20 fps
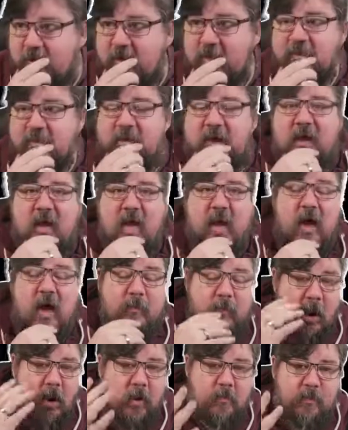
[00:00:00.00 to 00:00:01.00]
things that
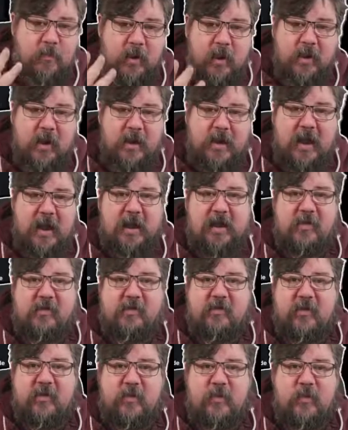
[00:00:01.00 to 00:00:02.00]
I'm hoping I can get
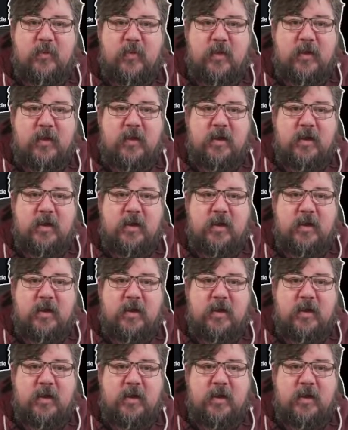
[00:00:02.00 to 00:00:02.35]
into